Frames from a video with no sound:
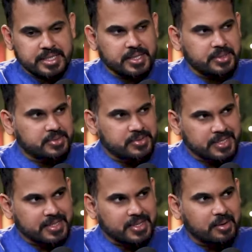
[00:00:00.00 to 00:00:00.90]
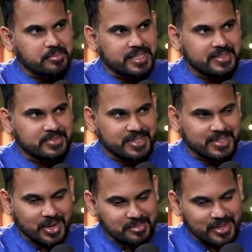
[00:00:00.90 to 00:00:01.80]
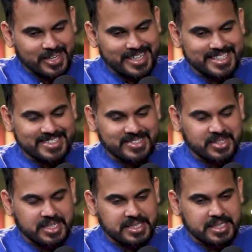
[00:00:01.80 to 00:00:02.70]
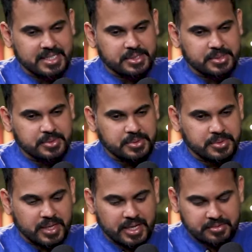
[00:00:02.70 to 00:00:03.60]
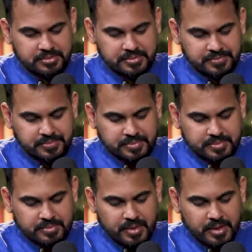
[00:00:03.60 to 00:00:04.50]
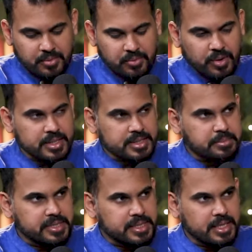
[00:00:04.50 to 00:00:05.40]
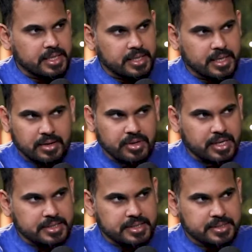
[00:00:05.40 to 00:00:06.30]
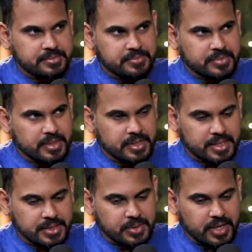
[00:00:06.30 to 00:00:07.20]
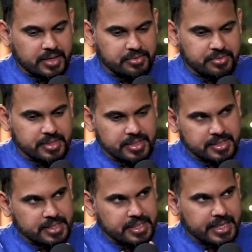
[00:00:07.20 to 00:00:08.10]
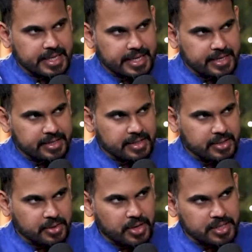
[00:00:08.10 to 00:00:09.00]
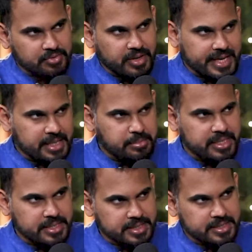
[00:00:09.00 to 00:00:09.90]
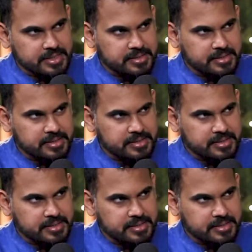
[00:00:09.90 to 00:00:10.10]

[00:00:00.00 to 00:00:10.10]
now for common audience to understand. So you have Vata, Pitta, Kaphas. Then you have all the 5 elements.